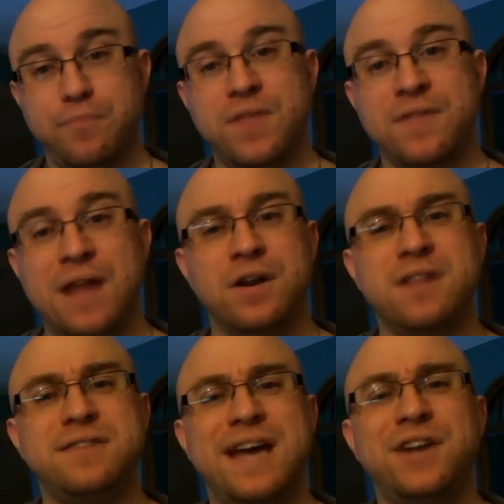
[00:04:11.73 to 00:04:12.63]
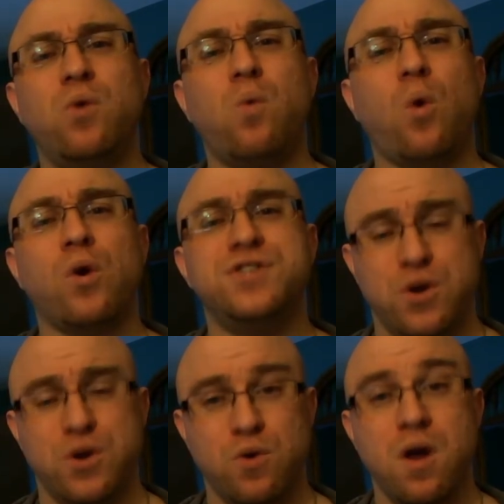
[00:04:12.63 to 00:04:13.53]
Now, Nintendo warns
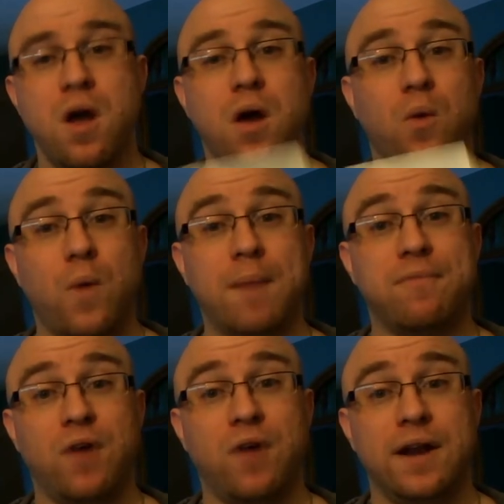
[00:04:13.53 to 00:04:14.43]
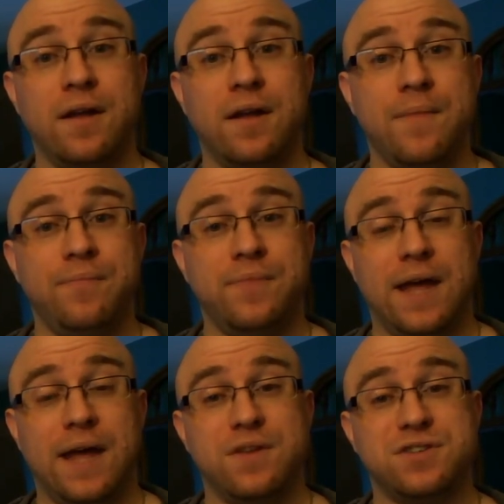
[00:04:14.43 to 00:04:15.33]
you right up front
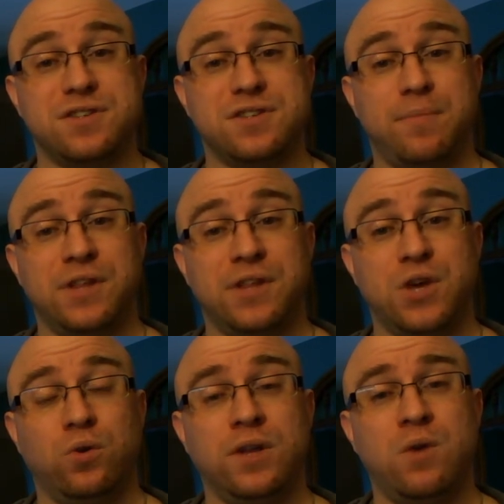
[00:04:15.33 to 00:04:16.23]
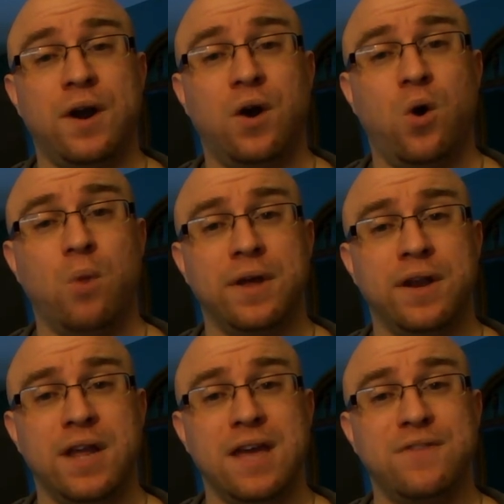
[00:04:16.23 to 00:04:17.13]
that this is something that you only want to
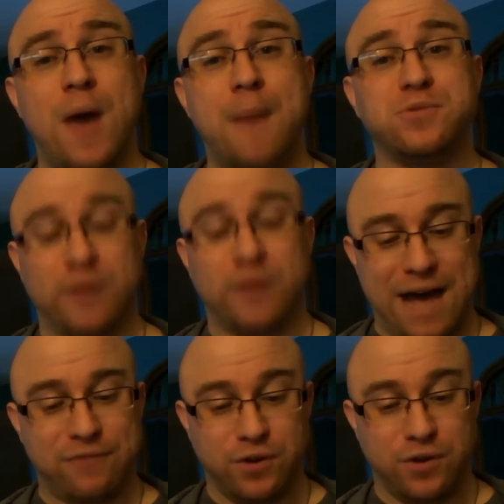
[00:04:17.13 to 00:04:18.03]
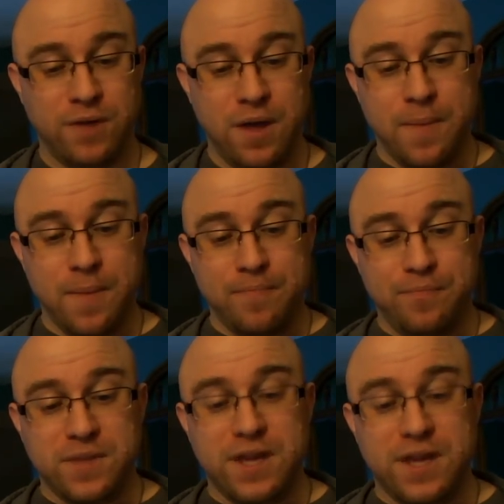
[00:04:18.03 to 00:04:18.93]
open if you absolutely have to.
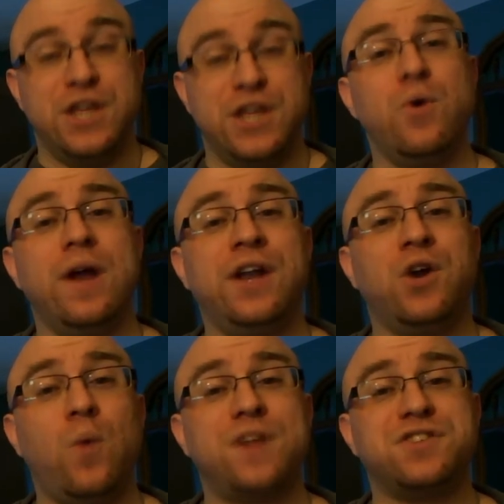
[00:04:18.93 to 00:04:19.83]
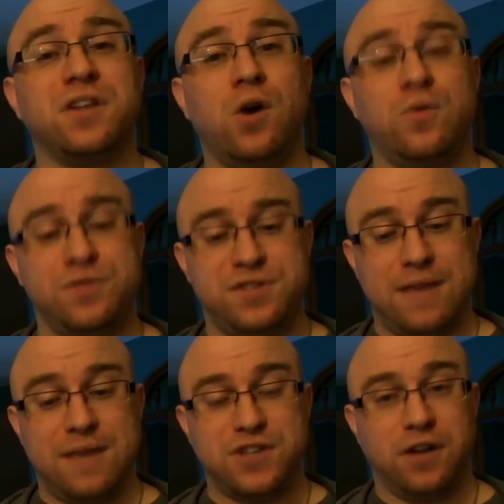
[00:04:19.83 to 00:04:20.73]
Can you and your wits alone
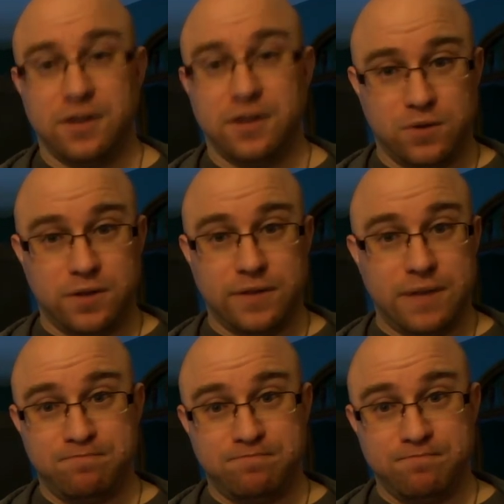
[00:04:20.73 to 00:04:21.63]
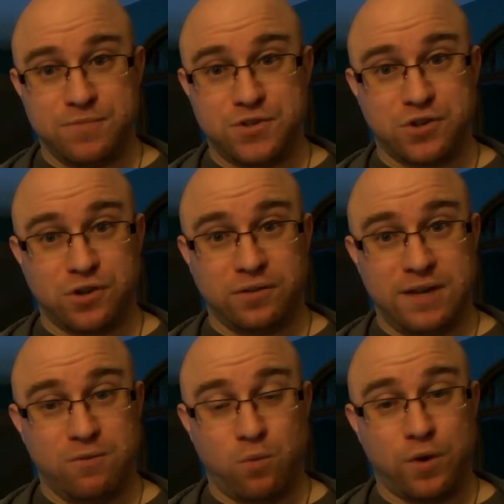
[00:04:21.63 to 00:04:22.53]
save Zelda? Well, they
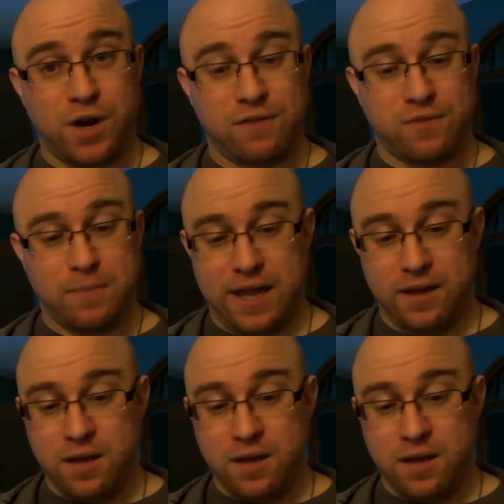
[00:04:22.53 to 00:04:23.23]
certainly weren't enough for me.